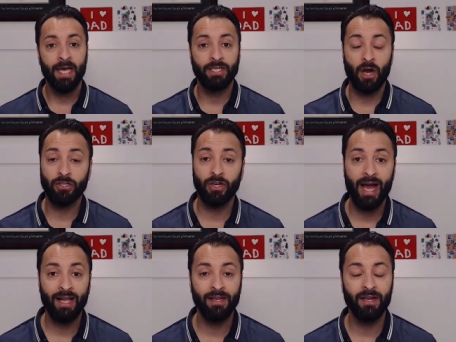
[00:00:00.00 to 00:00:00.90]
Dr.
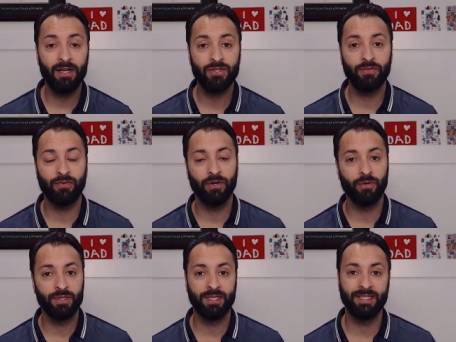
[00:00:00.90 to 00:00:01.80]
Alan Ulsifer,
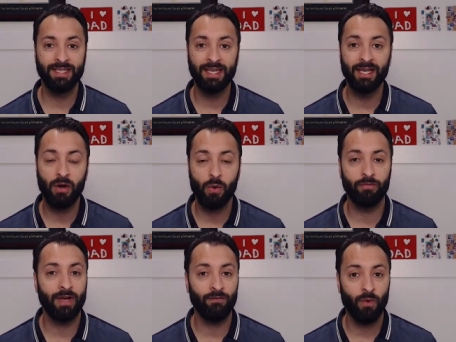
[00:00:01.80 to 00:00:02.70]
who is the CEO
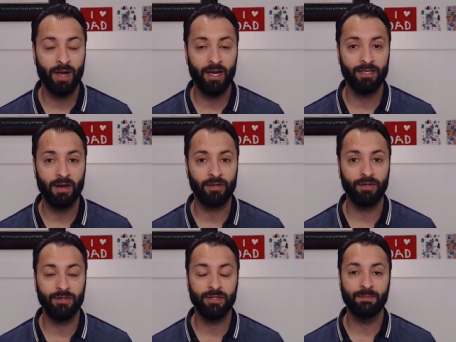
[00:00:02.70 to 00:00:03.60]
of
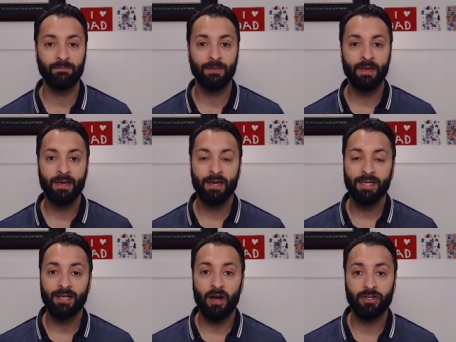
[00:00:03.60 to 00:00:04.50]
FYidoctors.
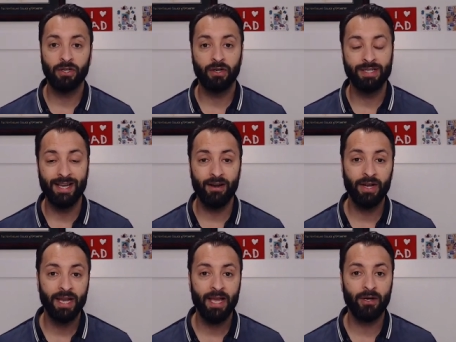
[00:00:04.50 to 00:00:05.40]
Dr.
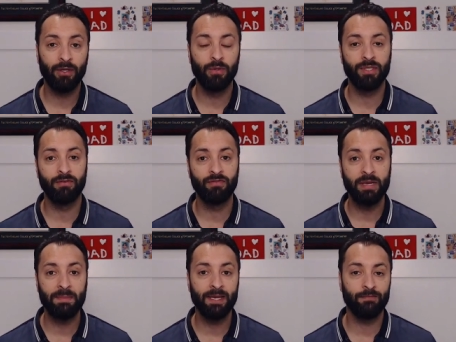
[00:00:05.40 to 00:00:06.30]
Darian Angle, who is the
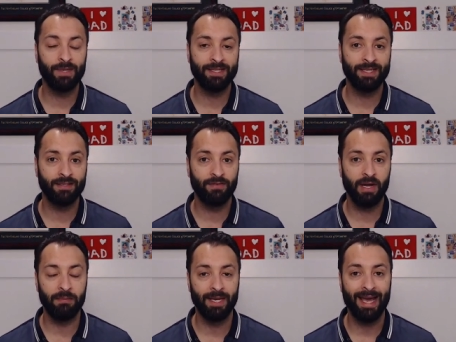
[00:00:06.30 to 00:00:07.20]
VP of Business
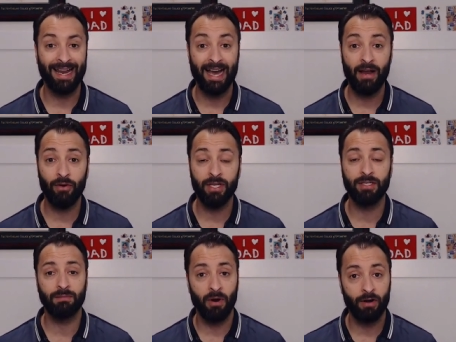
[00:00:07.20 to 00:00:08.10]
Development at
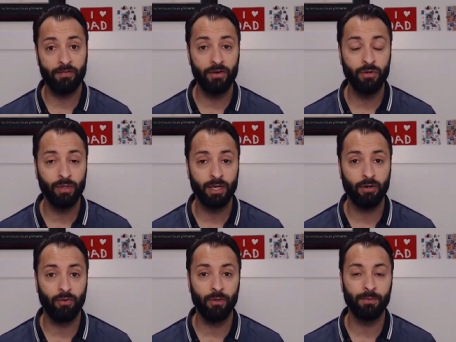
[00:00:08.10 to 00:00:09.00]
Iris, part of the New Look
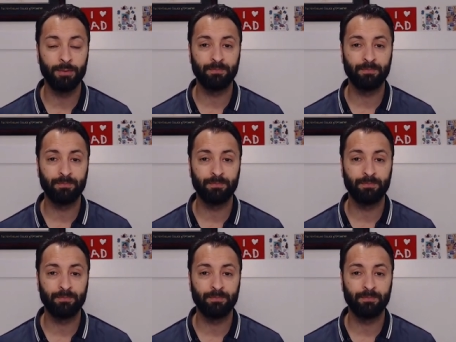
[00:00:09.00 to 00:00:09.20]
Group.